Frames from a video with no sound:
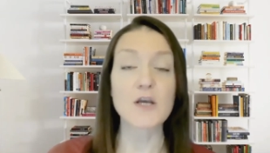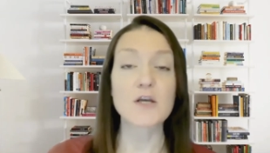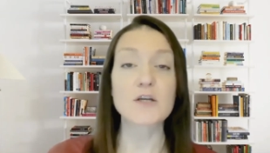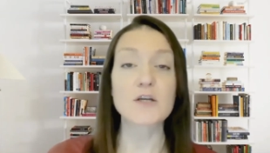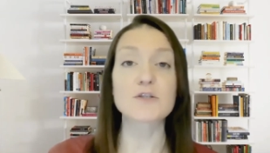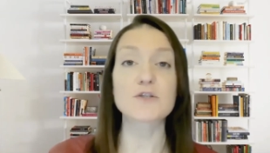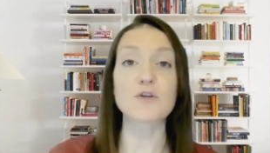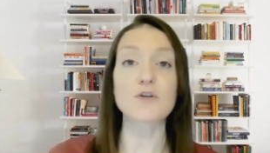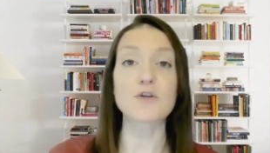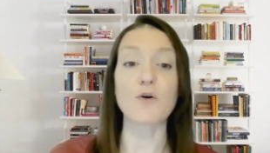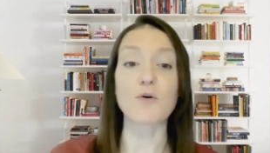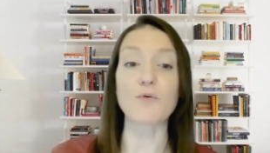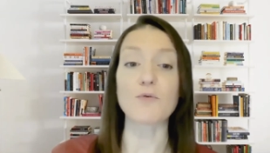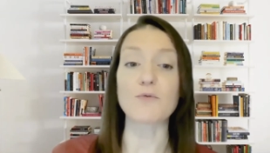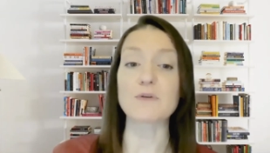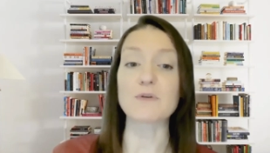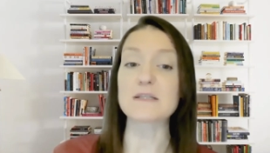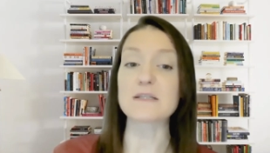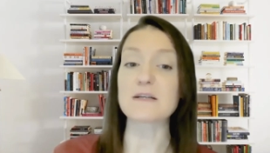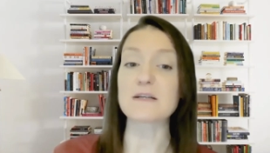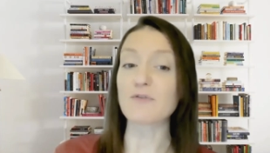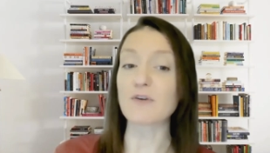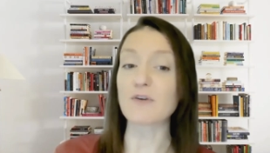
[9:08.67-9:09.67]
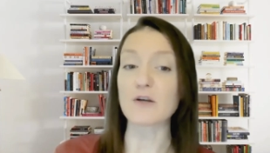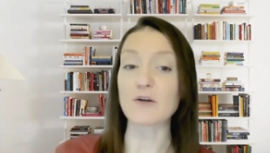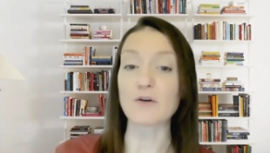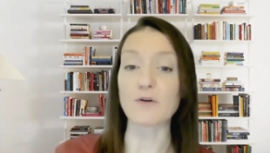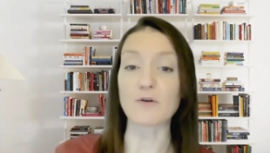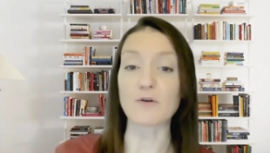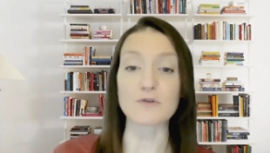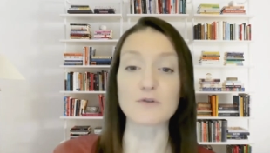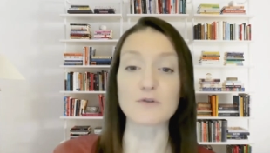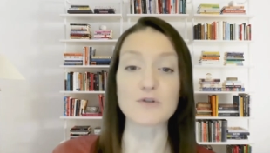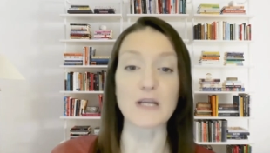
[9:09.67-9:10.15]
So different
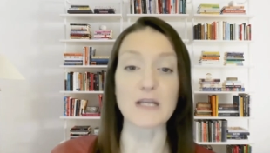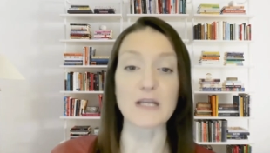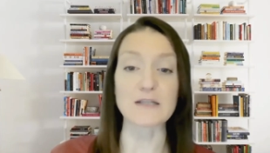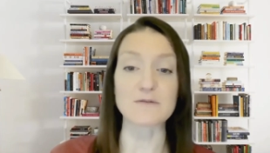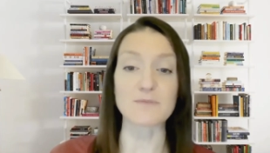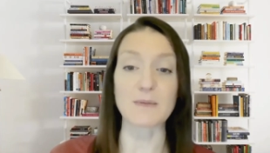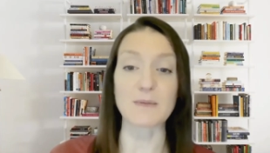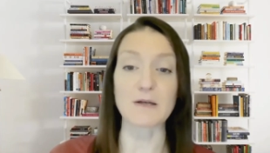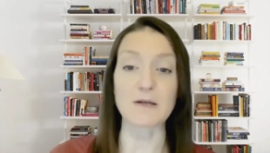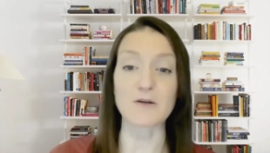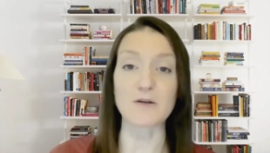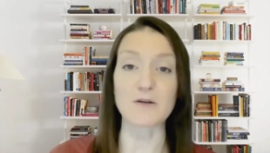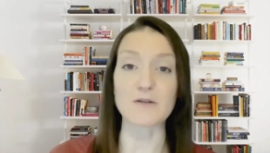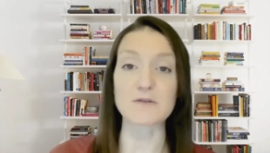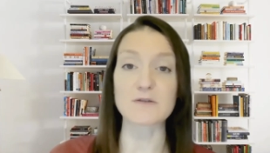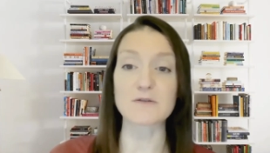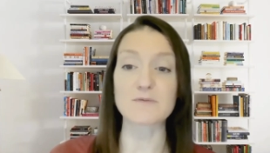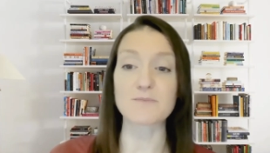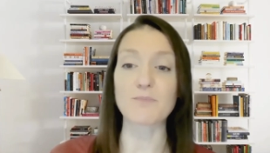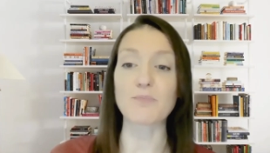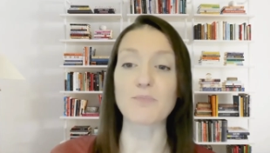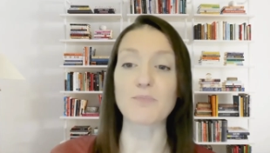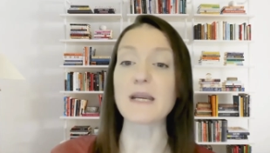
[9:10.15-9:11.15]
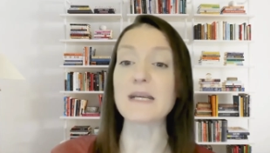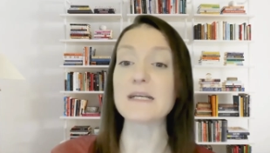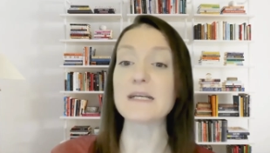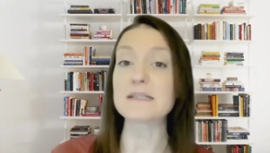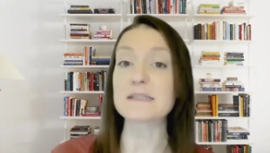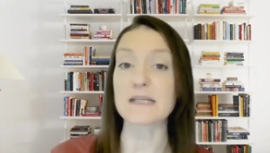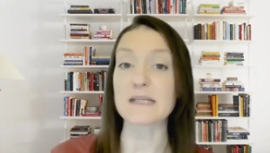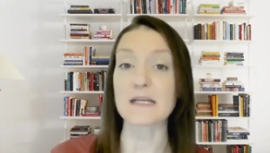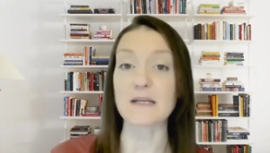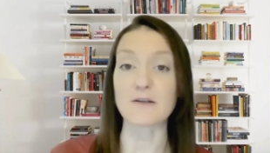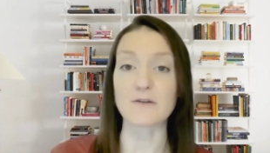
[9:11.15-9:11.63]
neurotransmitters, brain
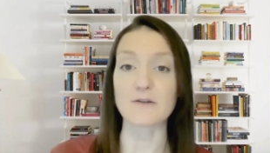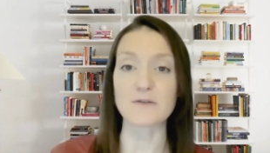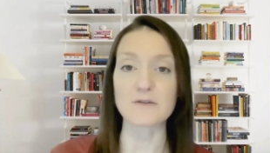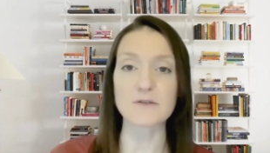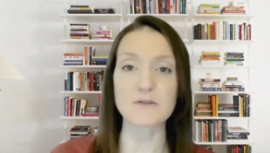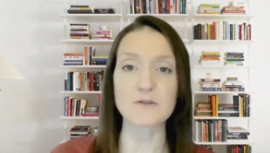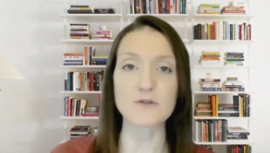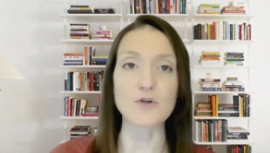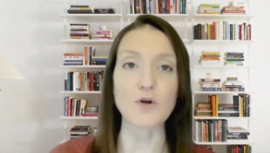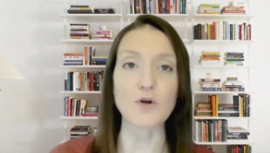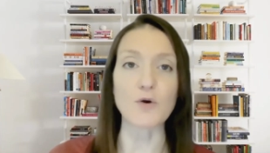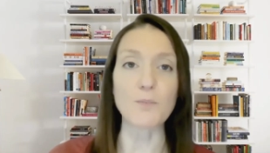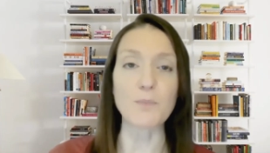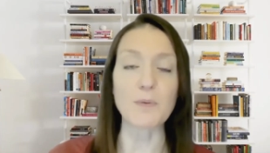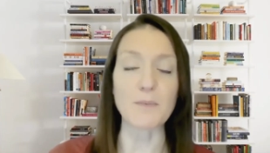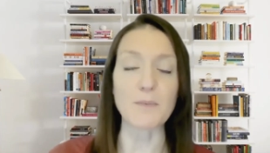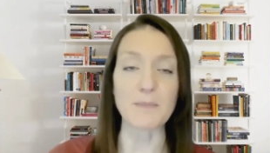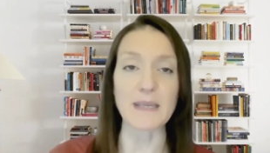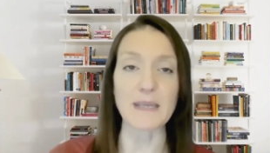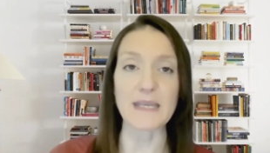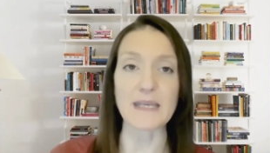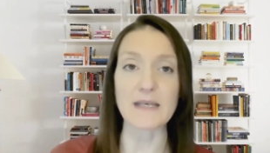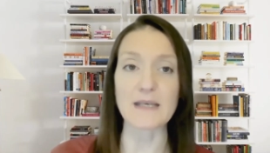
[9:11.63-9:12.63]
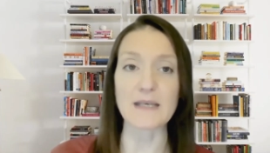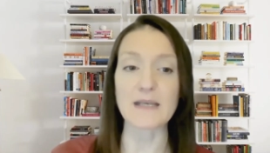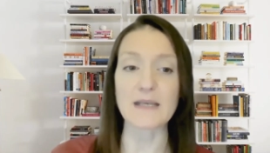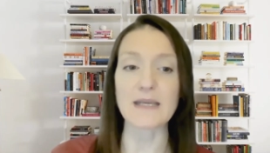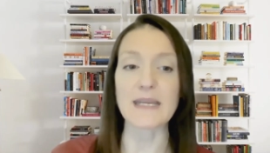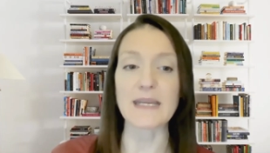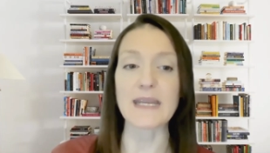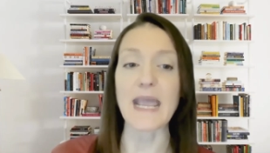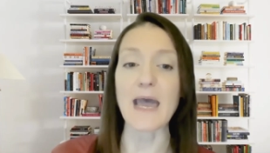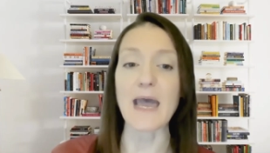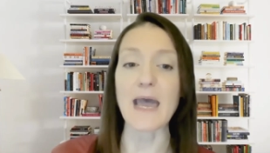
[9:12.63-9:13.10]
signals, dopamine,
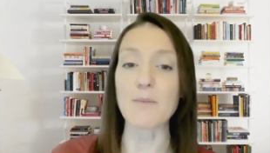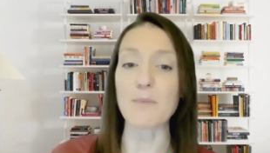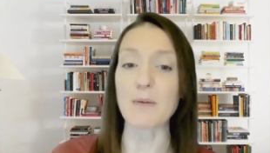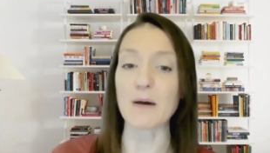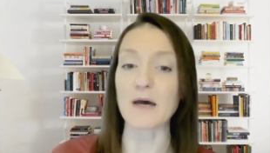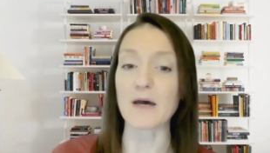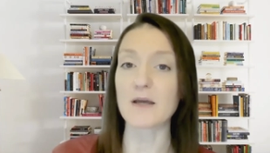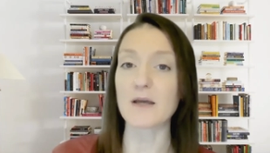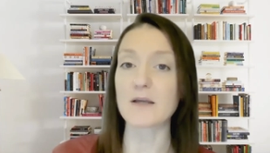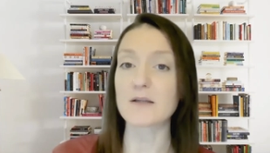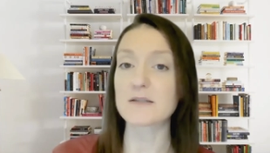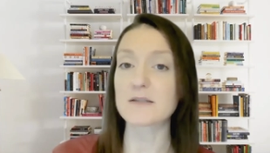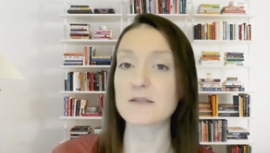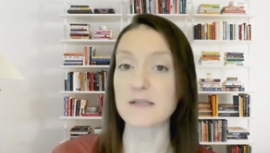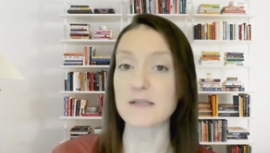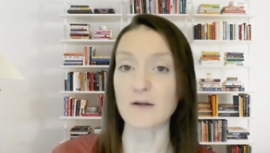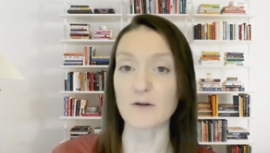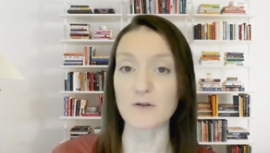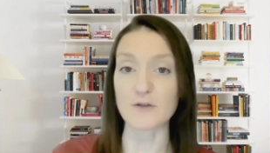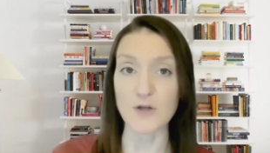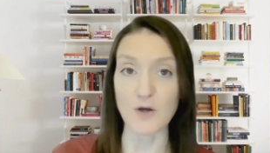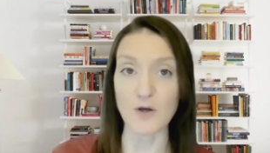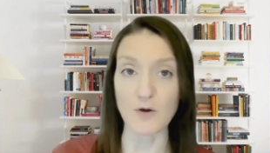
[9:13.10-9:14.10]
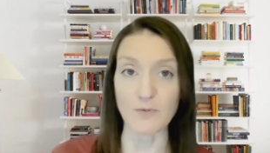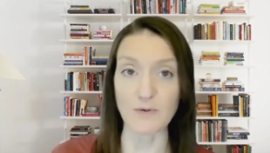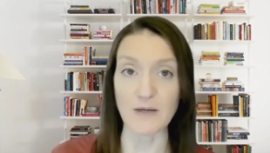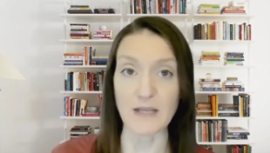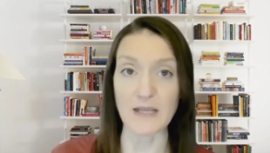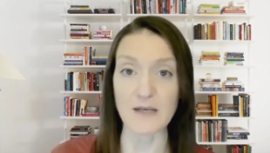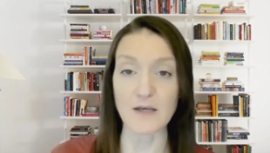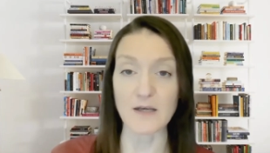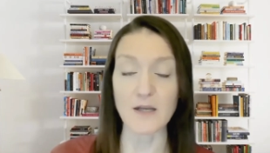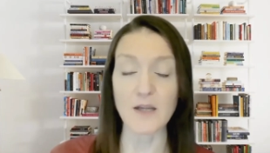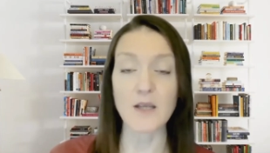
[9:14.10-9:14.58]
GABA,
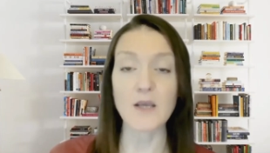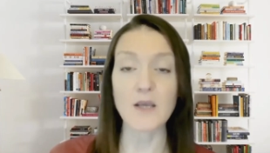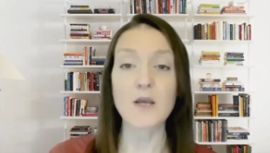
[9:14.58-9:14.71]
serotonin.